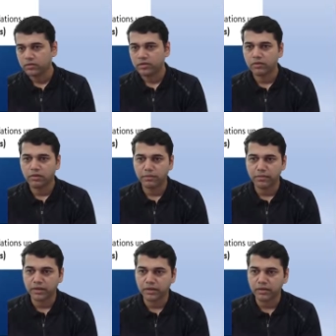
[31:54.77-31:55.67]
no one
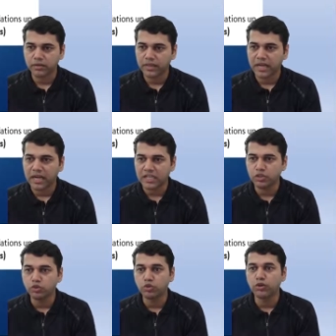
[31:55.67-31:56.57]
minute uh, they asked
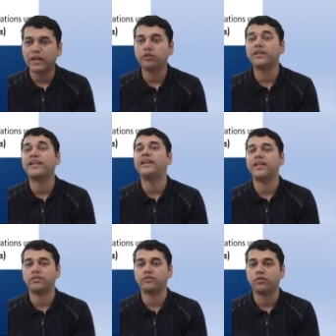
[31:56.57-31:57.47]
you to calculate 10
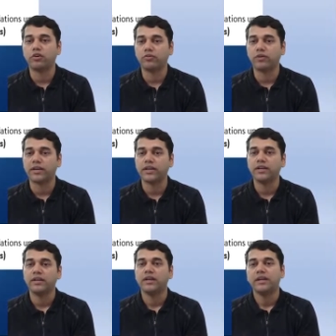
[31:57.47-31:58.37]
days sorry not one day
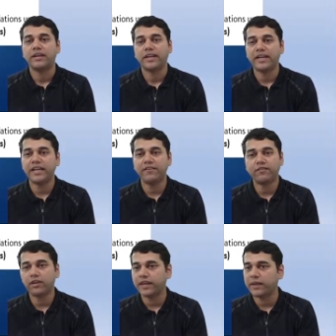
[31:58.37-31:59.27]
10 day
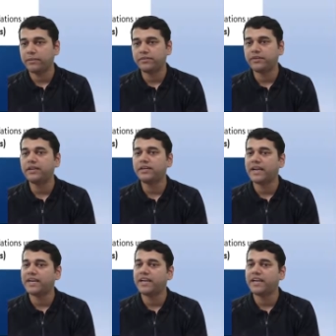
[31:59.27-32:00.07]
for abc 10